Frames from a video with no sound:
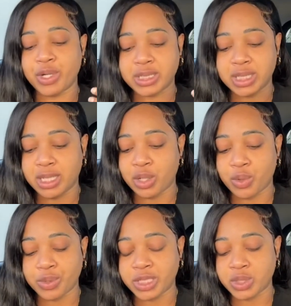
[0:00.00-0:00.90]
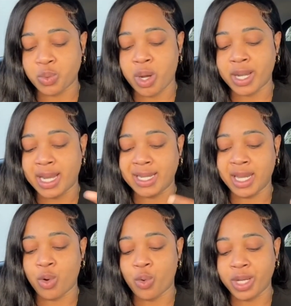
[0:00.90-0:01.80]
to select the closest one, and they
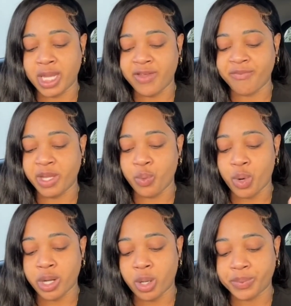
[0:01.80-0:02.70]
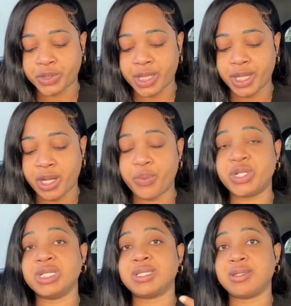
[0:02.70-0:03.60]
only give me one option here,
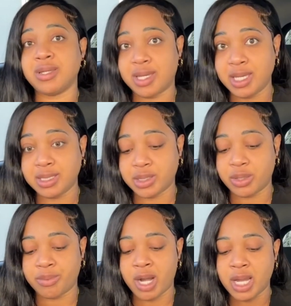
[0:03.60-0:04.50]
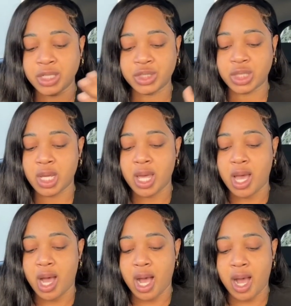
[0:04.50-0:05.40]
which is the Kingston branch.
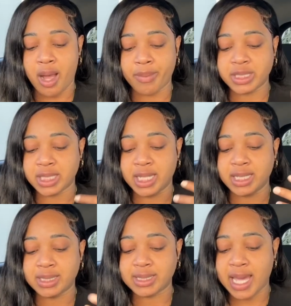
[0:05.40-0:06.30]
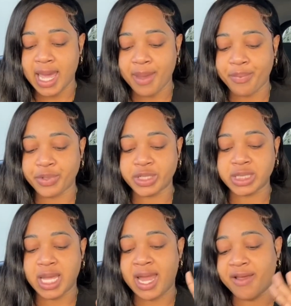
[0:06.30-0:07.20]
Select the type, which is
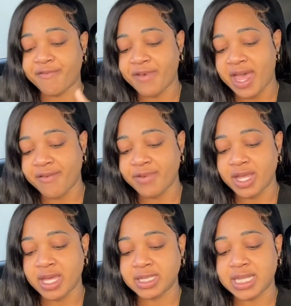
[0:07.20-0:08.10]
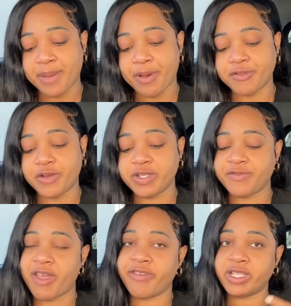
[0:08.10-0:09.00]
either 5 days, type of service
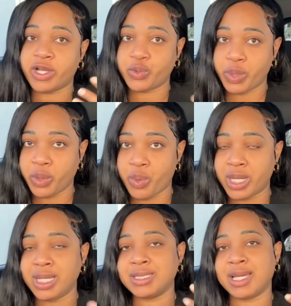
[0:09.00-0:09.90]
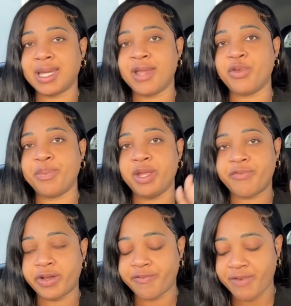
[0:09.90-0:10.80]
5 days or 21 days. Again, we paid
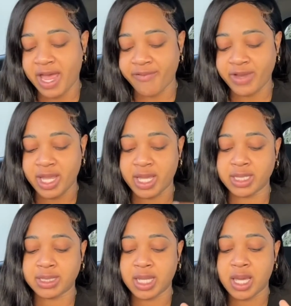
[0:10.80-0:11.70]
for the 5 days.